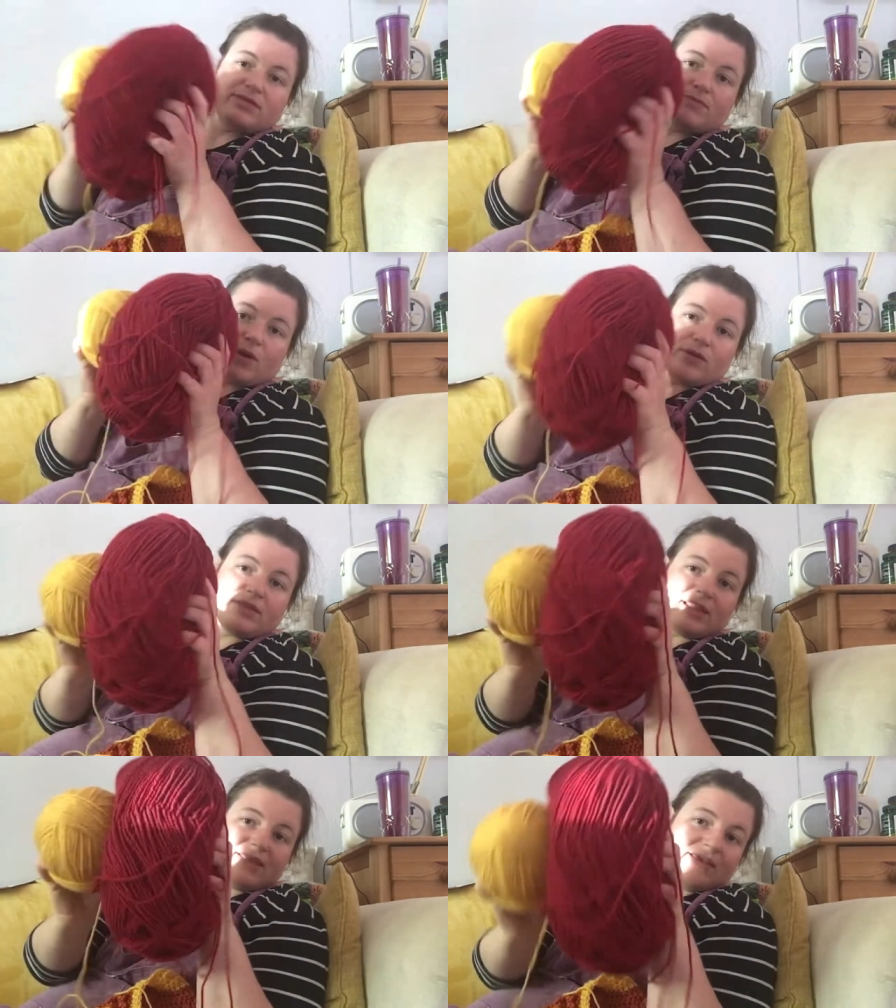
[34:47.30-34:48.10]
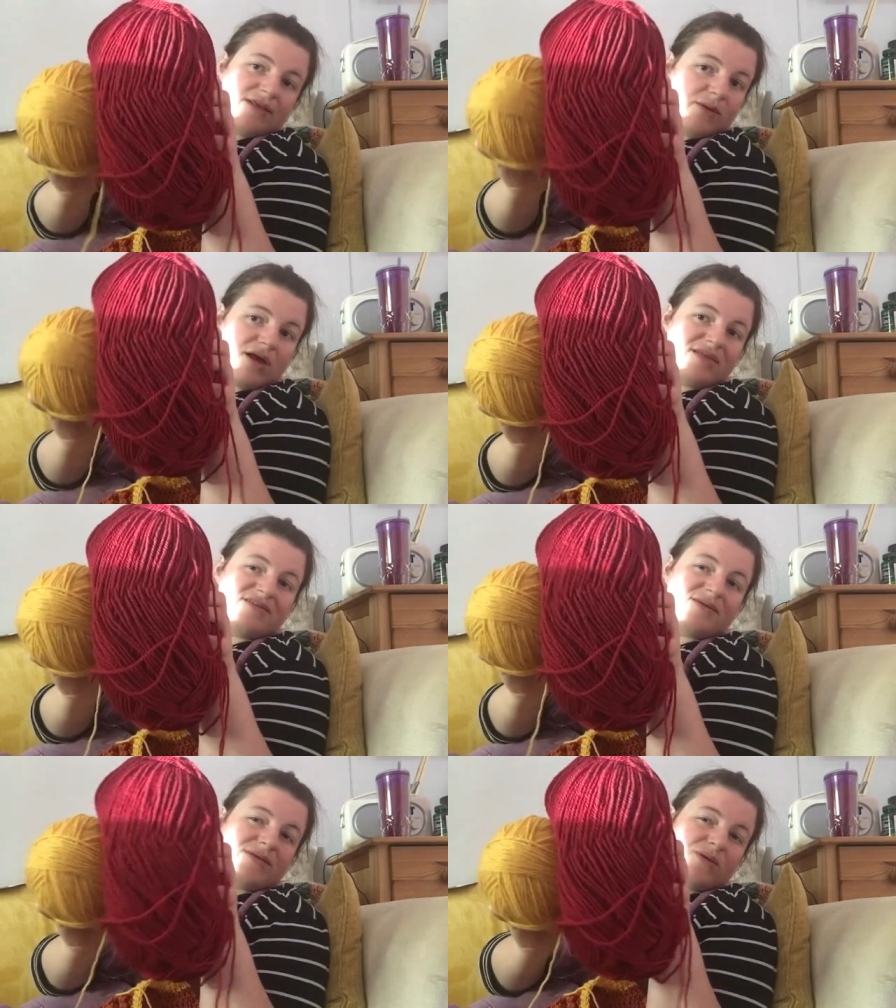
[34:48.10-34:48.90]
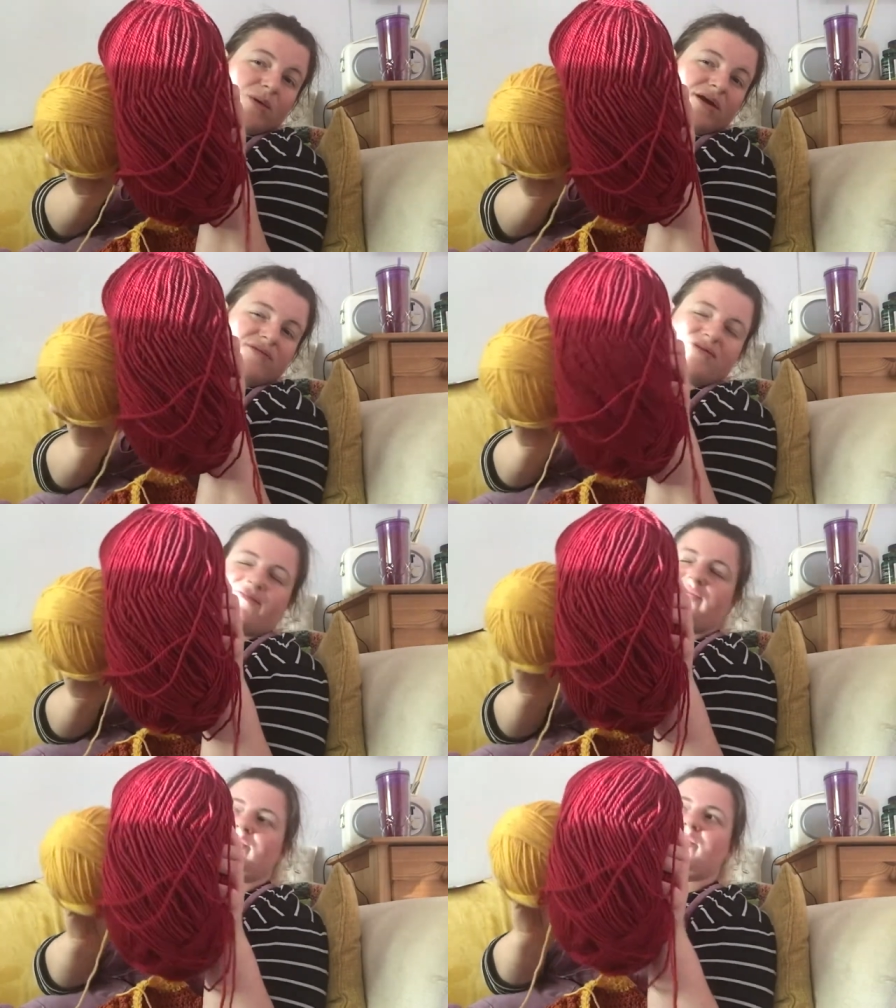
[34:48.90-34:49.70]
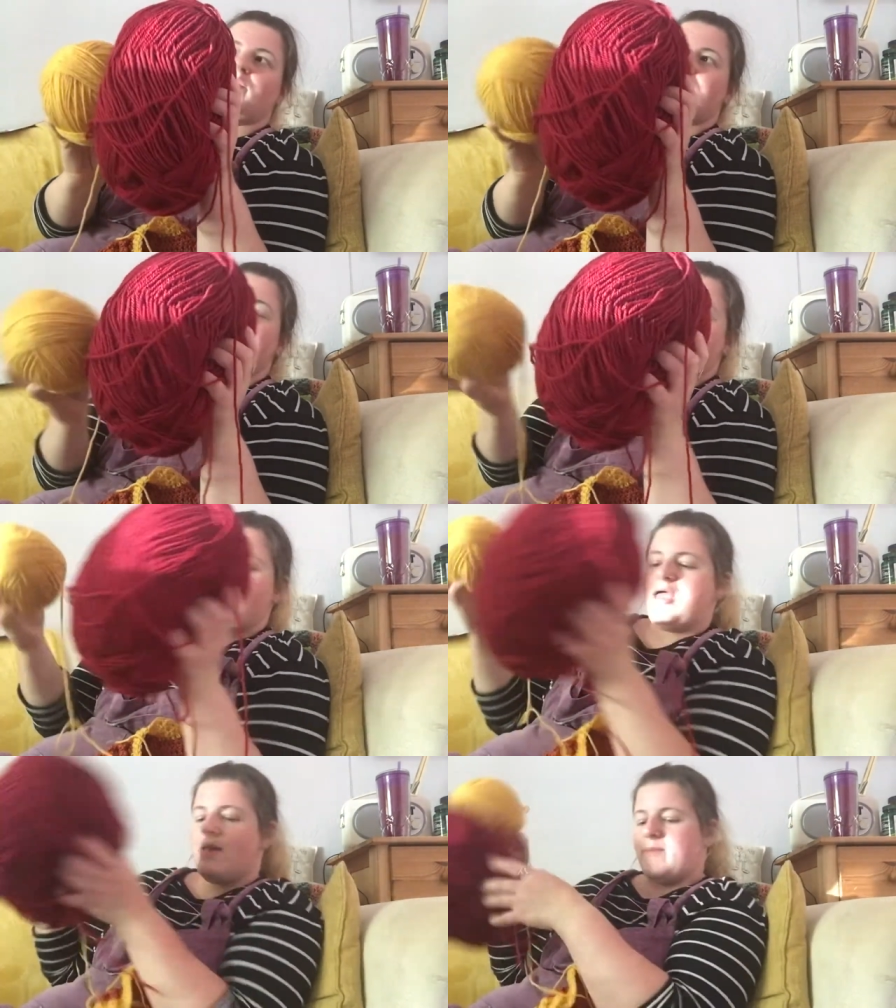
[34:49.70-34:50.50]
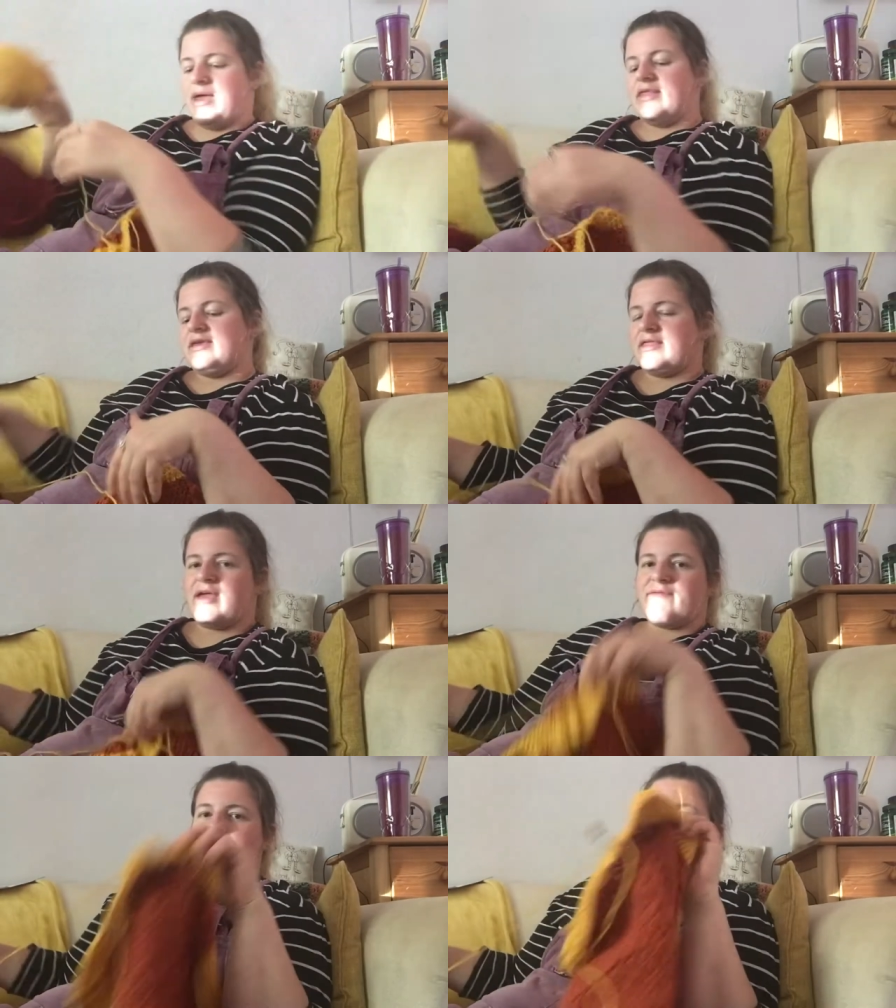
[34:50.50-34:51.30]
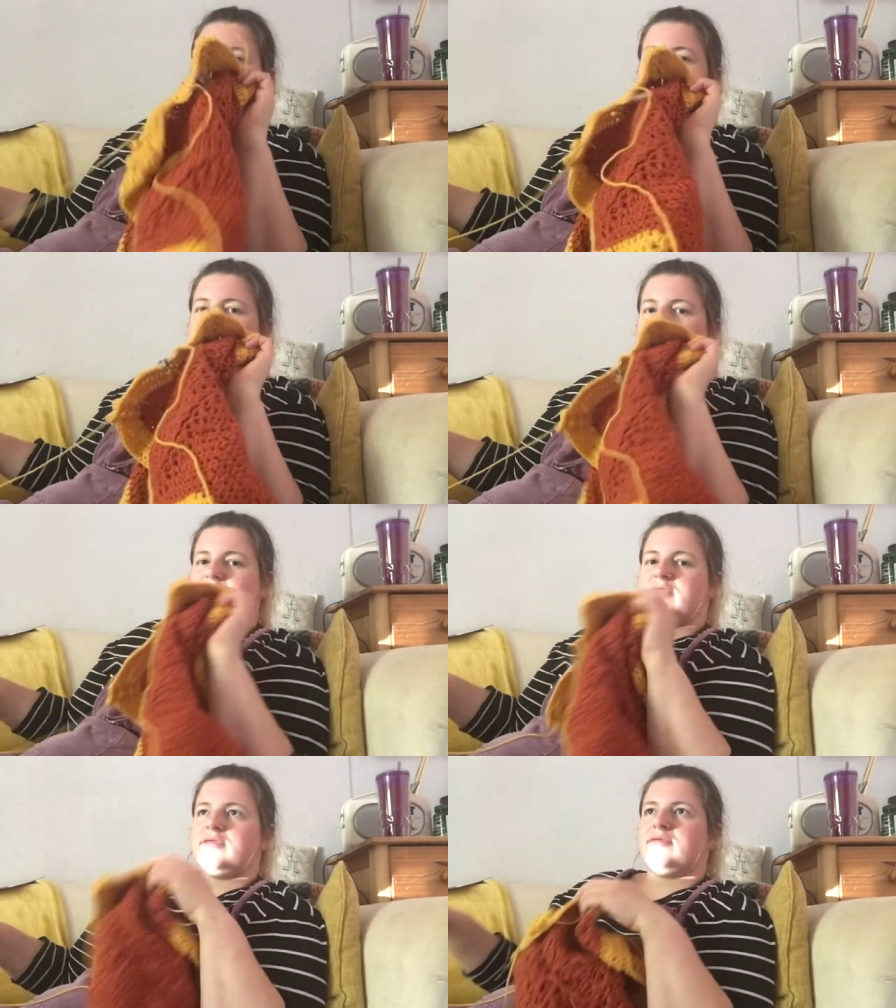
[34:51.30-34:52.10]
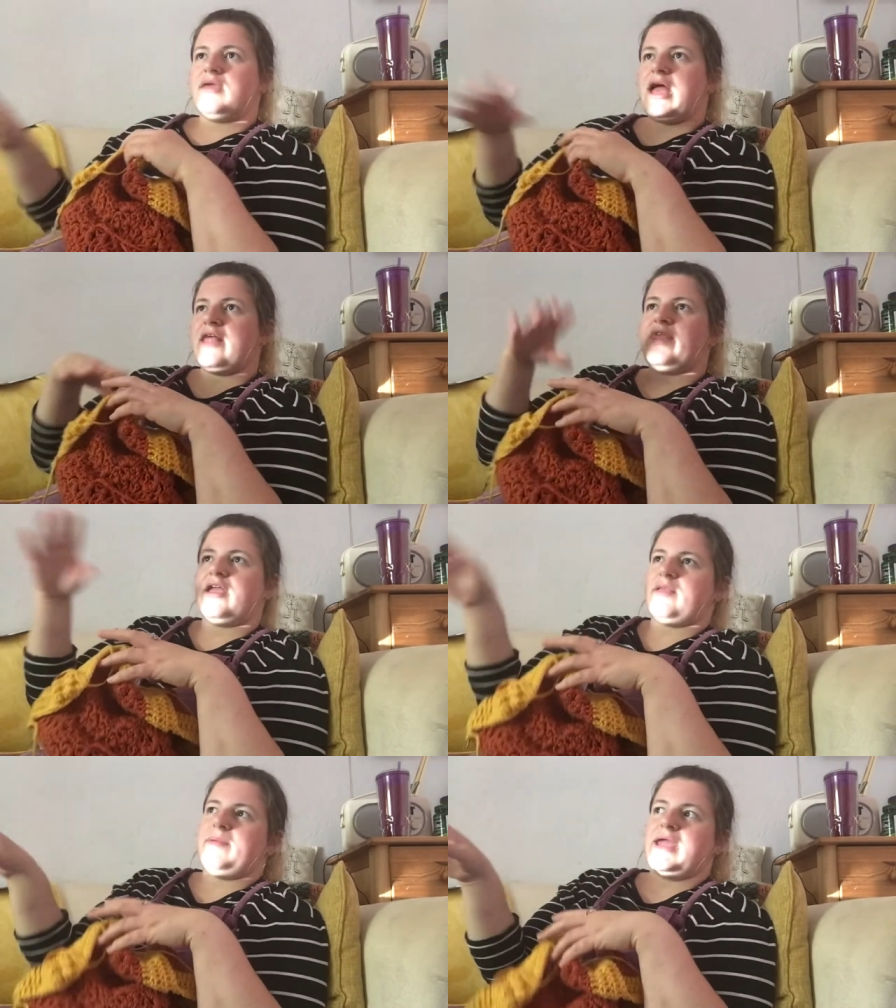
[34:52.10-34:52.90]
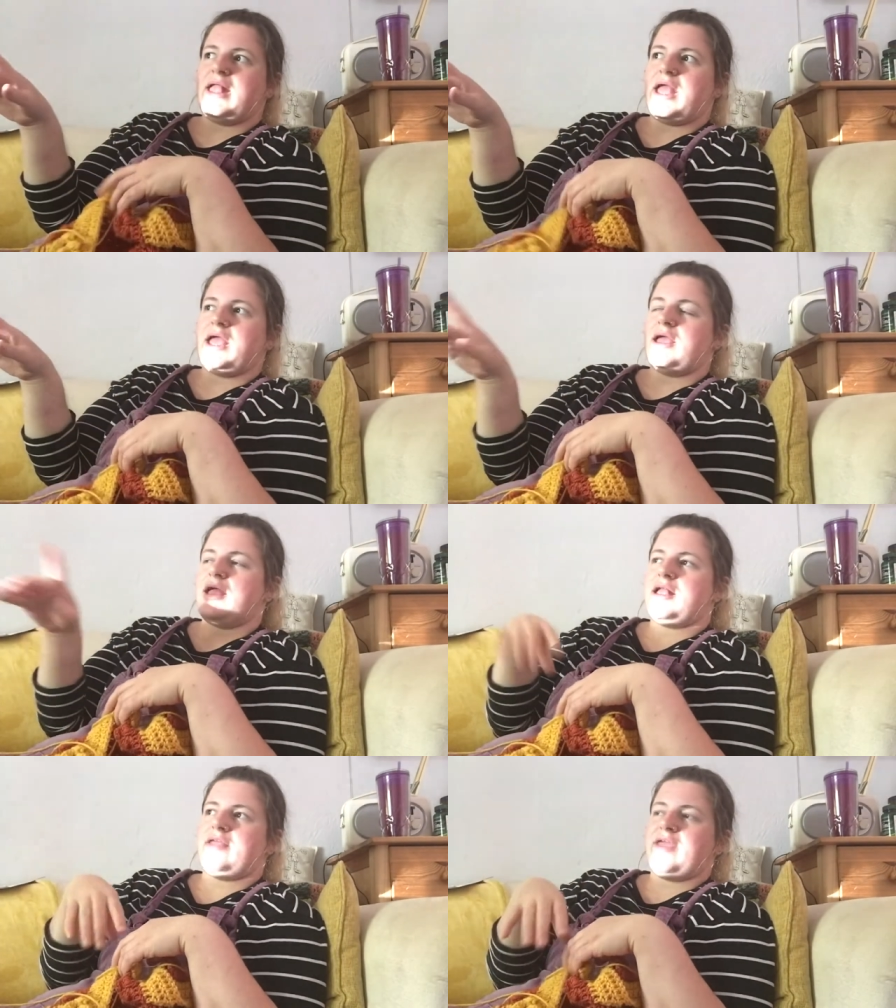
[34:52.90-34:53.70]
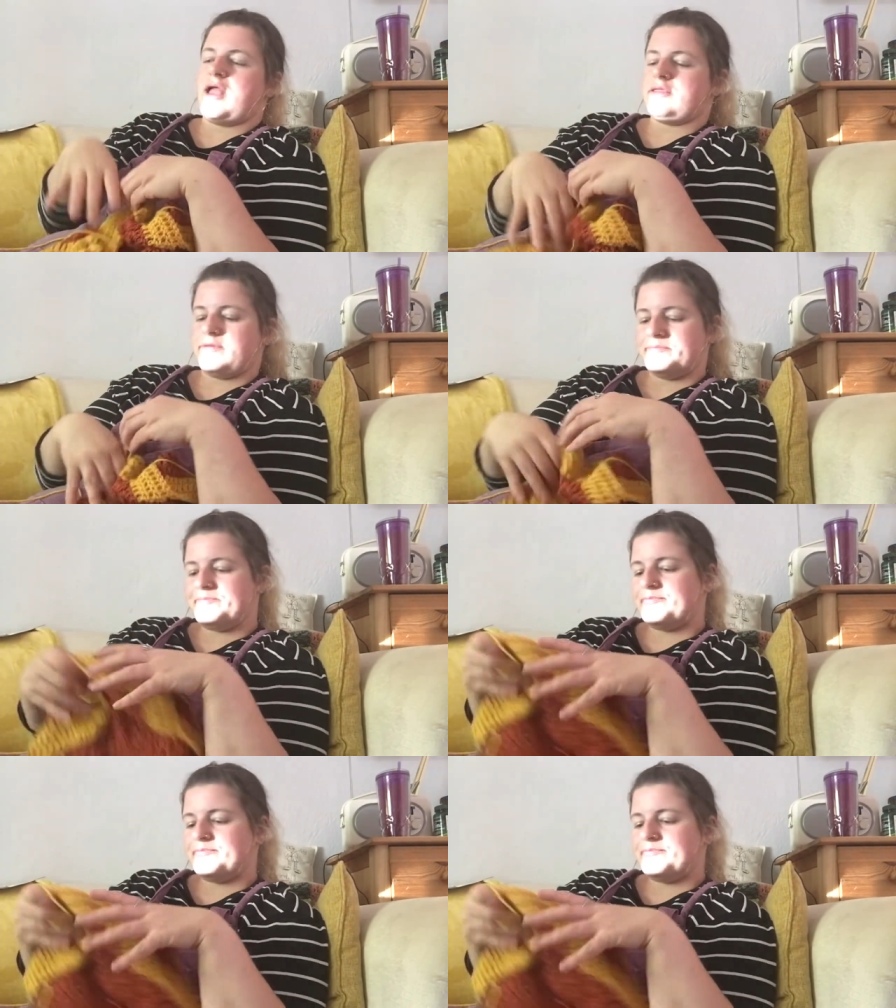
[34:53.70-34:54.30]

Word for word: mostly these two colours, so it's quite Gryffindor, but it did have the orange in, I think, at the beginning and at the end.